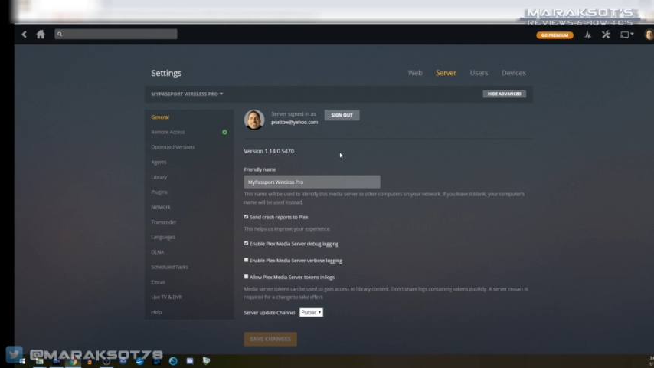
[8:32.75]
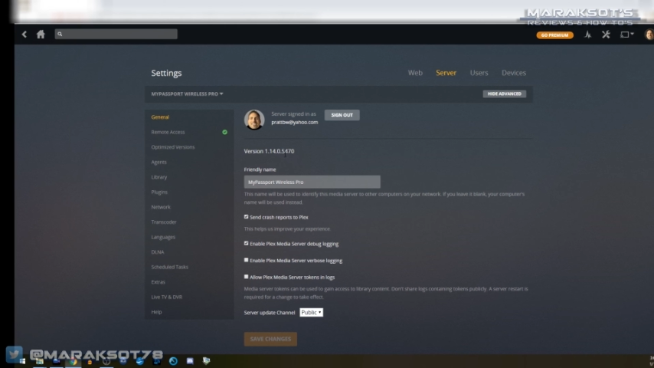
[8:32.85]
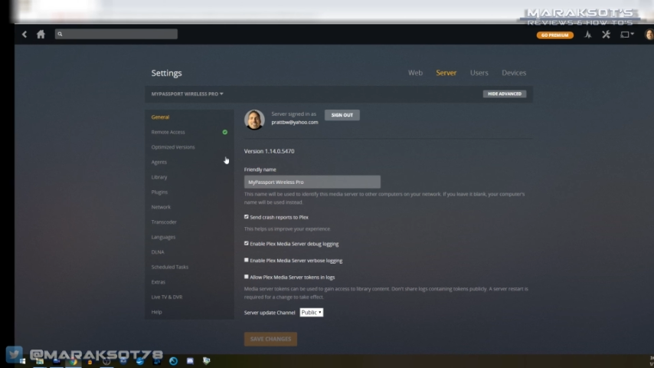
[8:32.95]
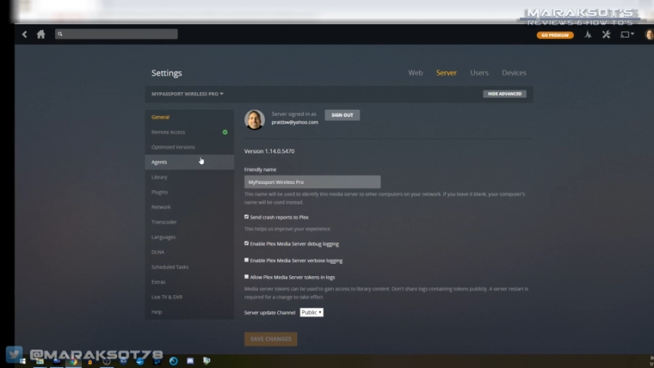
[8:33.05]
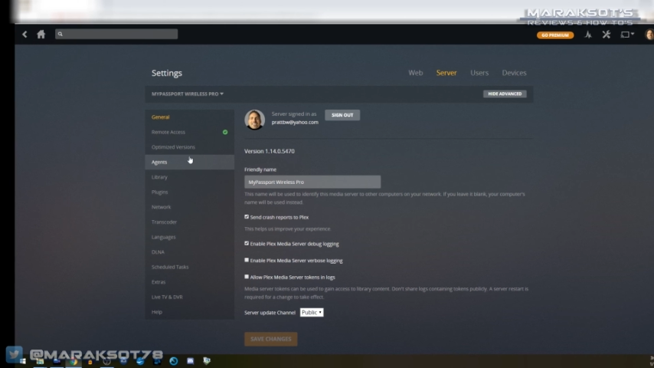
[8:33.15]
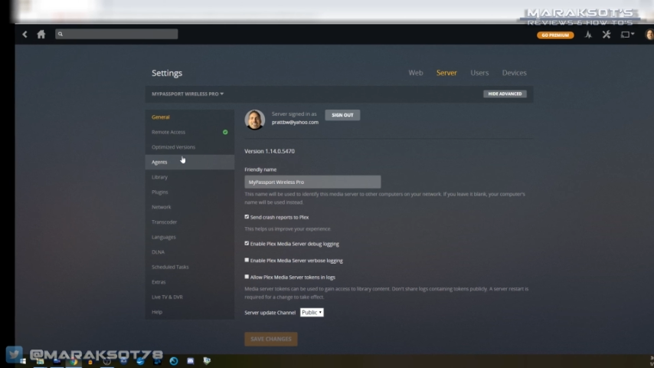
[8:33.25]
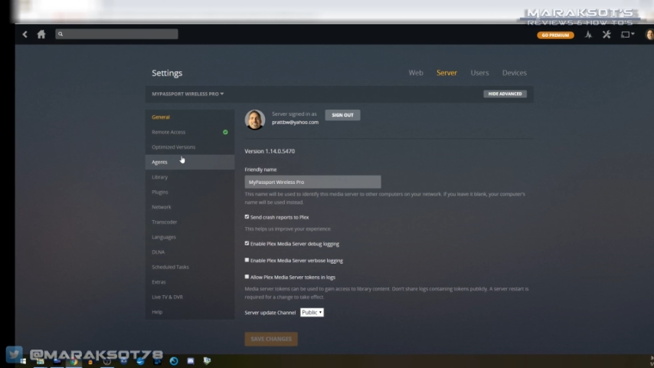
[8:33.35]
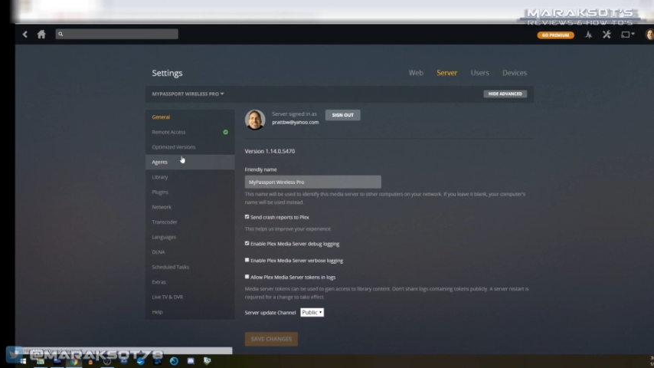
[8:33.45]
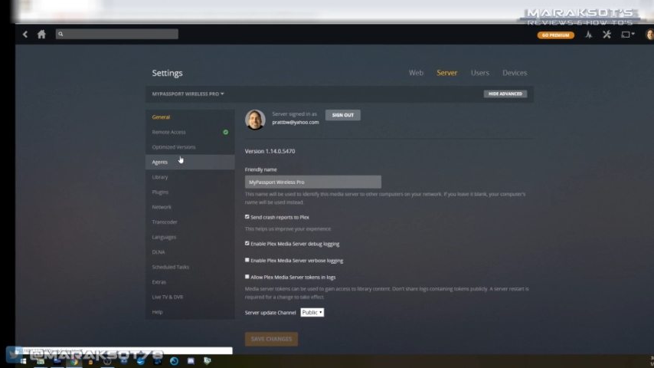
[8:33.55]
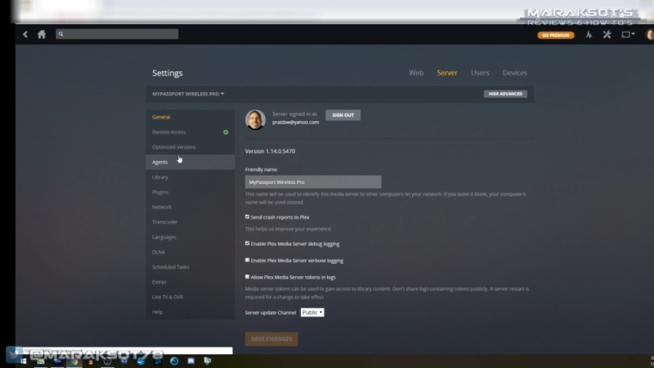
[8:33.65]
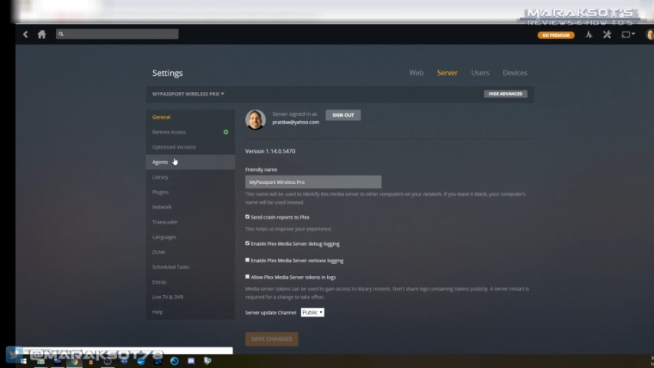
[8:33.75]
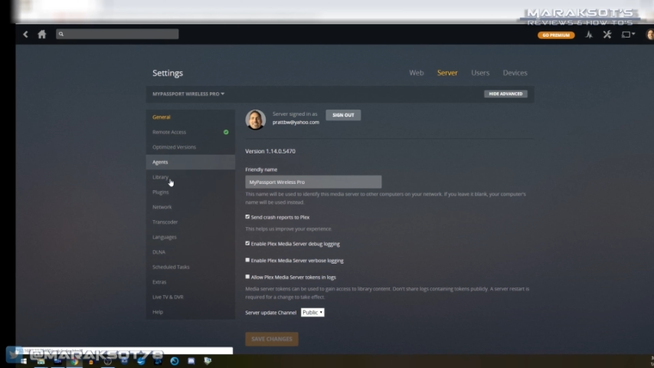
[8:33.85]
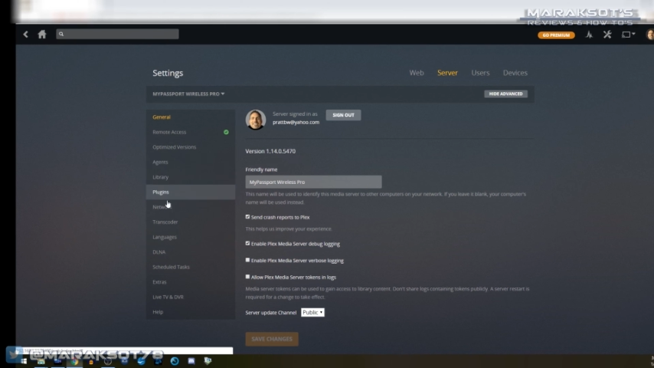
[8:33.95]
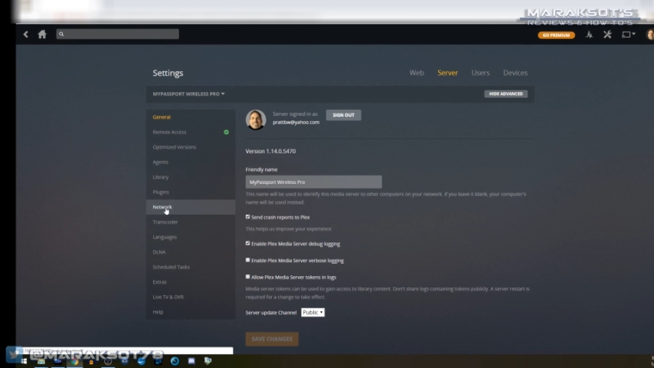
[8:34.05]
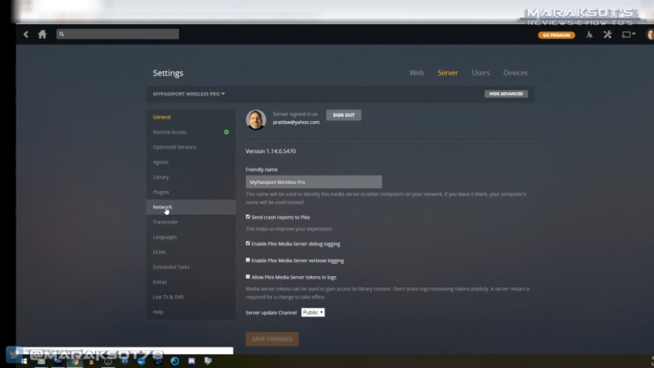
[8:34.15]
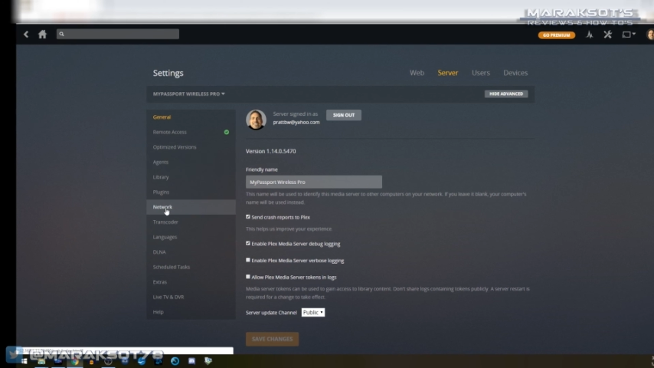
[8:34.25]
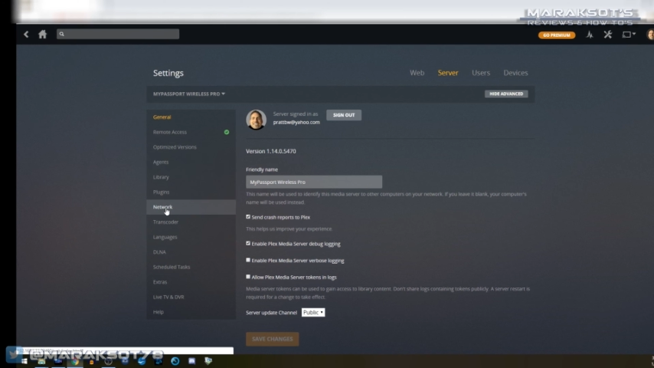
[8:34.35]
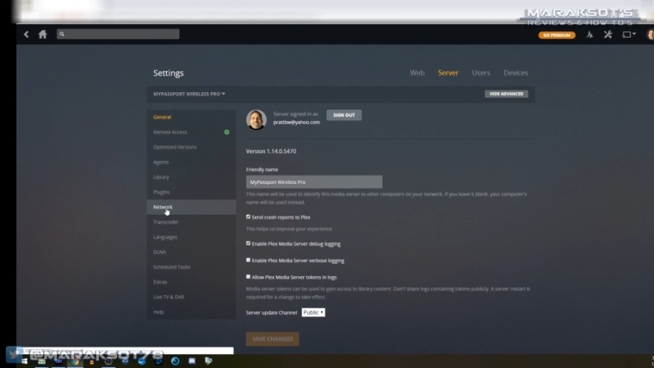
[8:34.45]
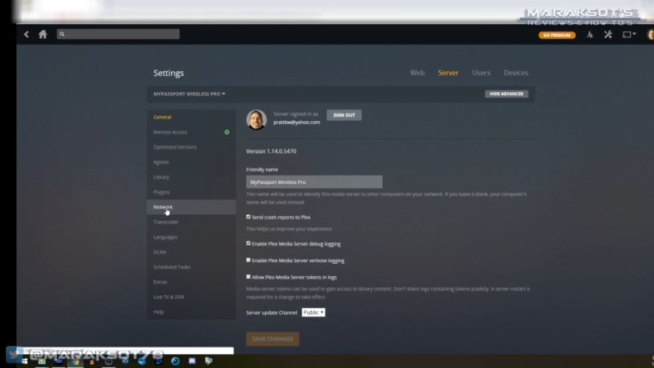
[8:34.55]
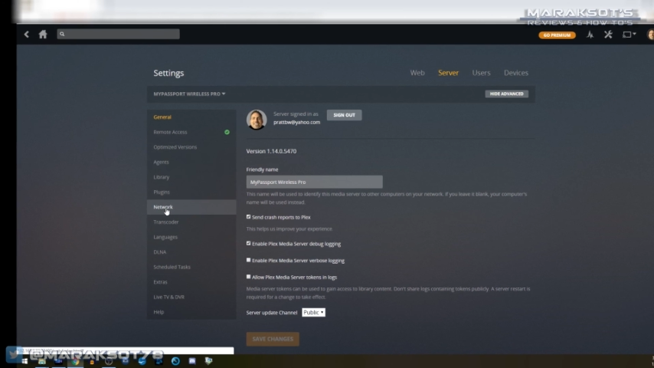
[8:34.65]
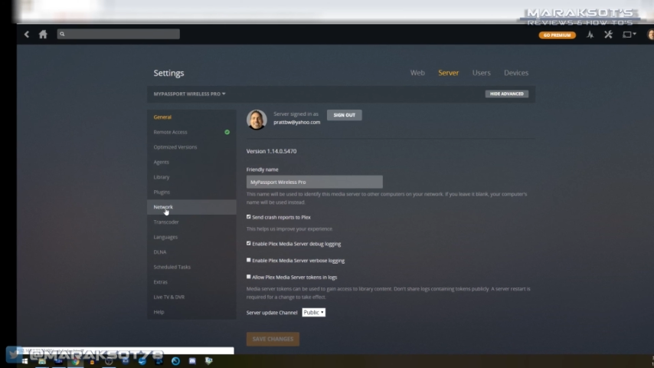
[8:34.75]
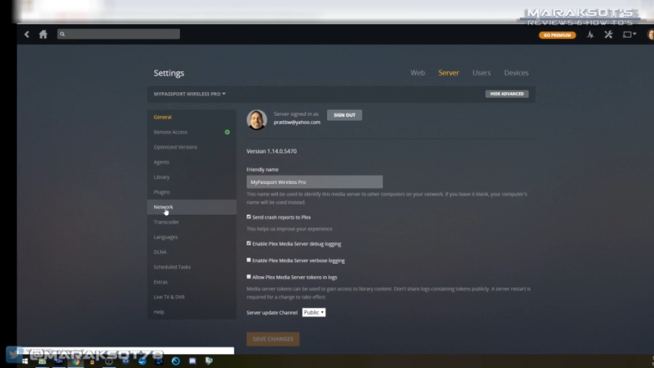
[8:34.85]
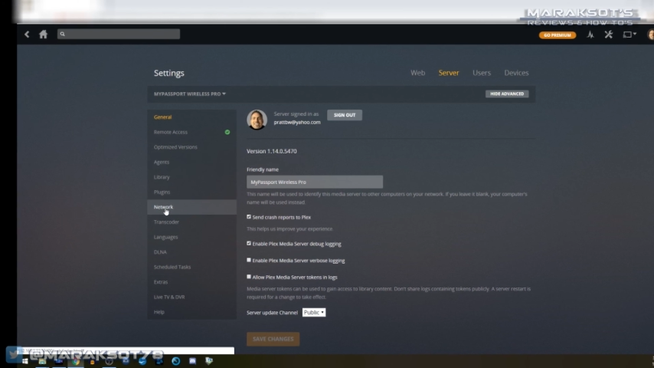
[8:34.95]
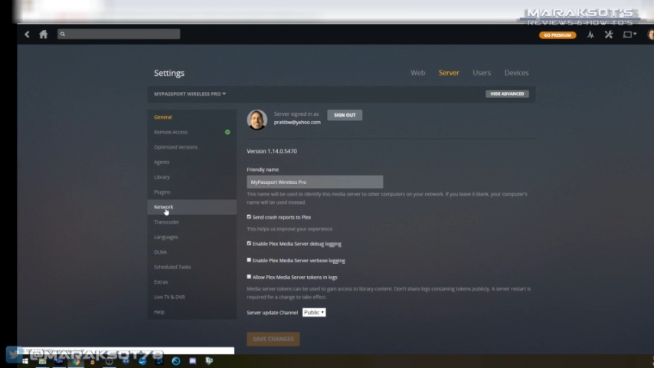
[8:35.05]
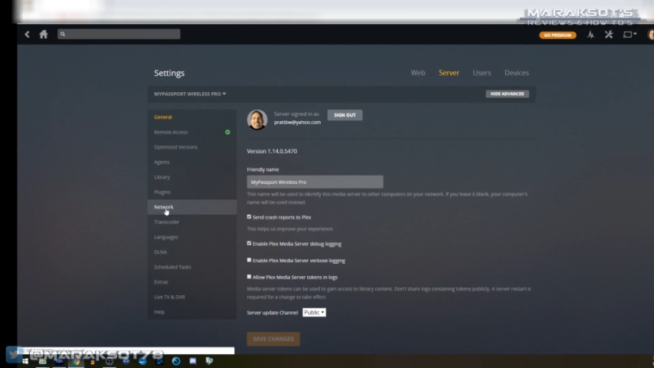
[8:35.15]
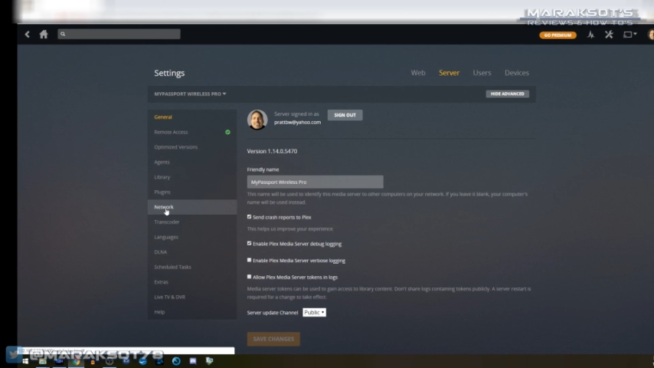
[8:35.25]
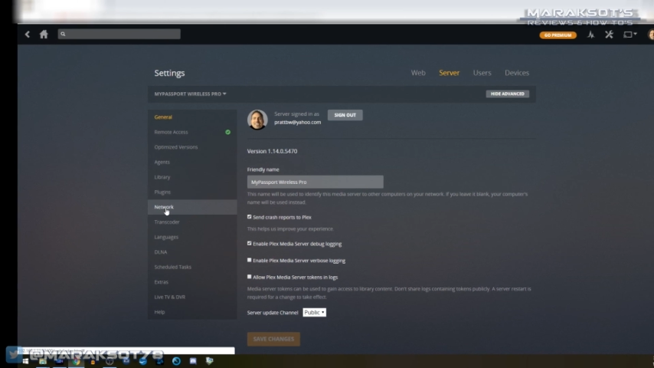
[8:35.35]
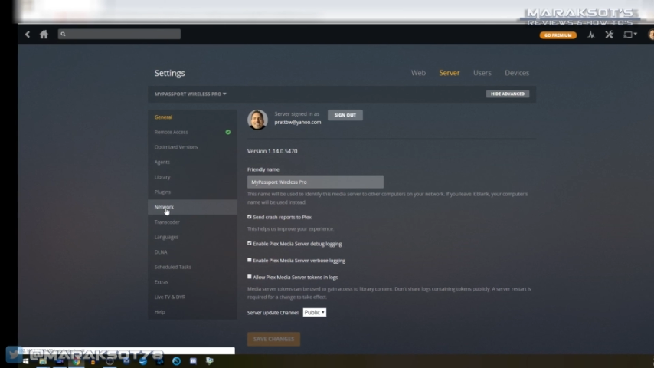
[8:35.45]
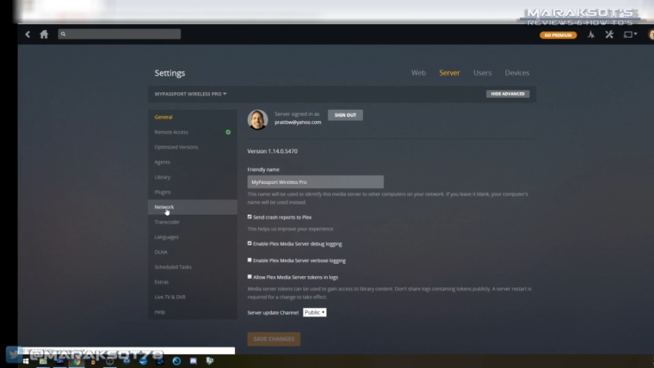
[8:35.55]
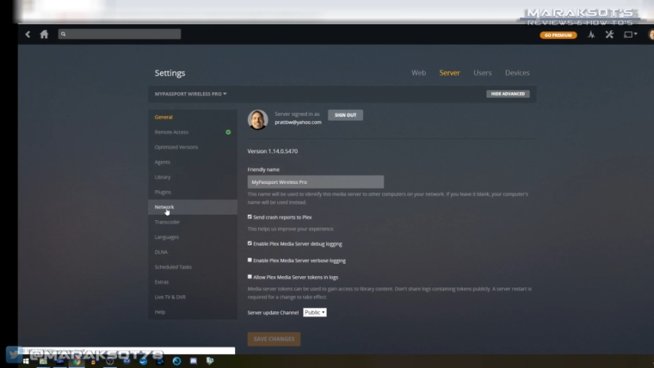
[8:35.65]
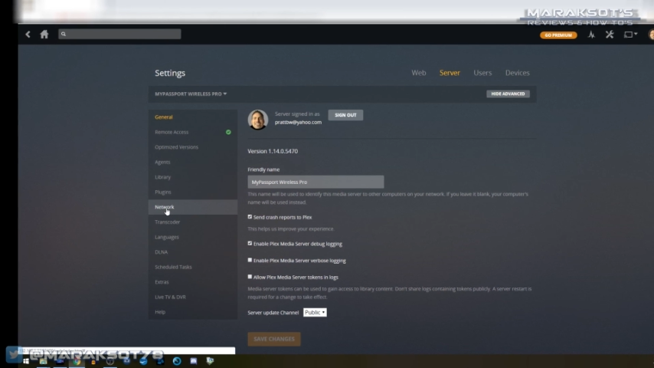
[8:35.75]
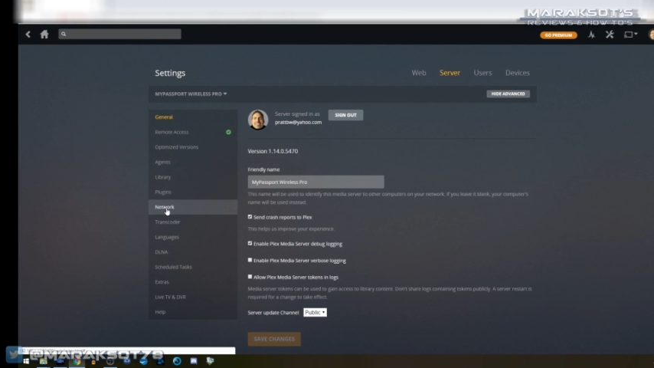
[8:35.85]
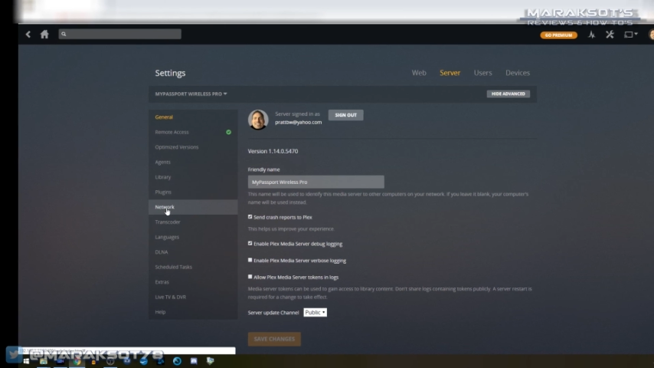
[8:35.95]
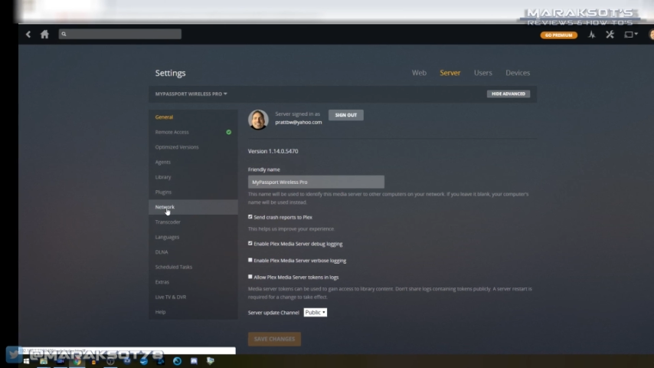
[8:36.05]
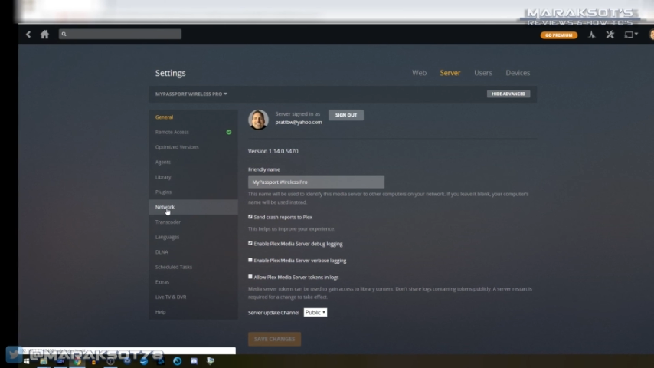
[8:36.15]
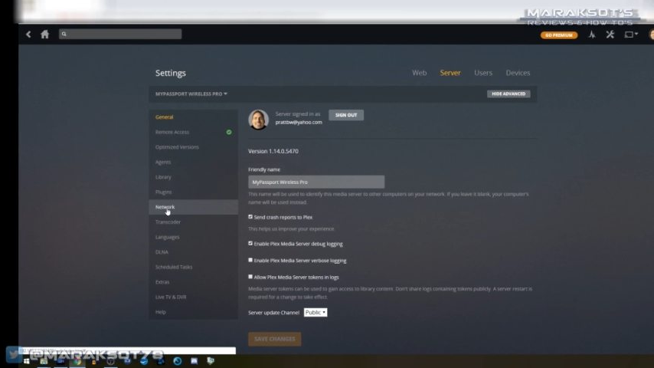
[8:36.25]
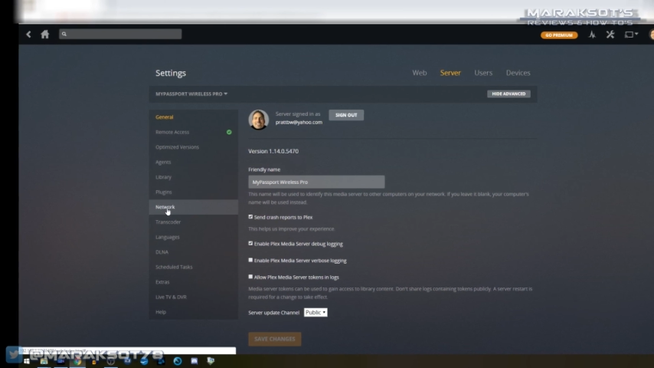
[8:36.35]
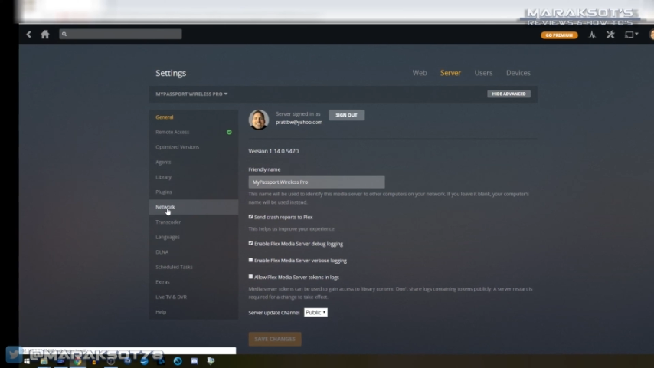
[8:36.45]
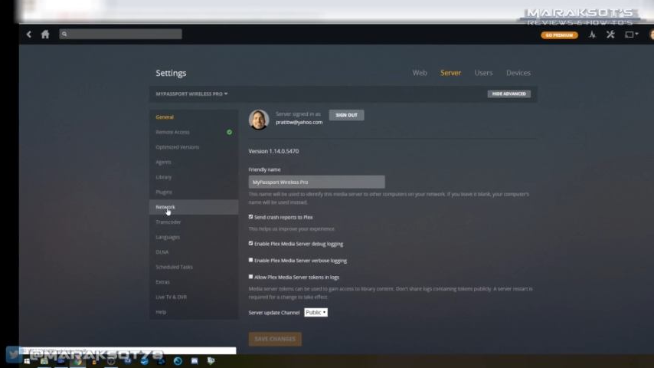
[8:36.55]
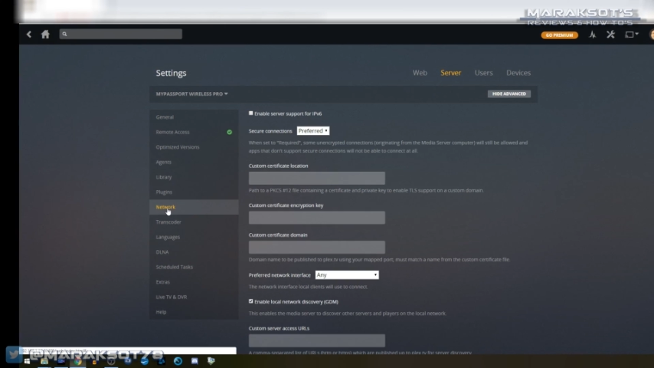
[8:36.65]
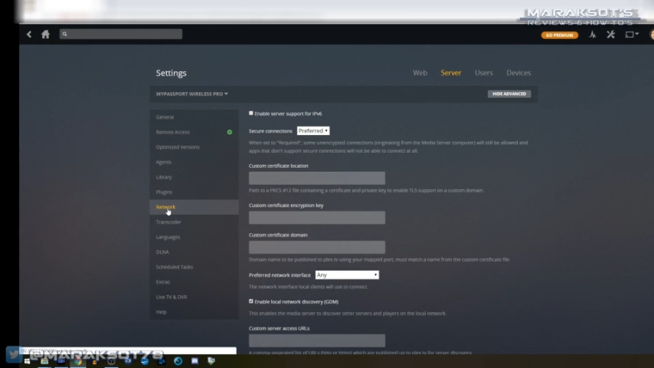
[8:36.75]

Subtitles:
Nobody's mouth can be seen.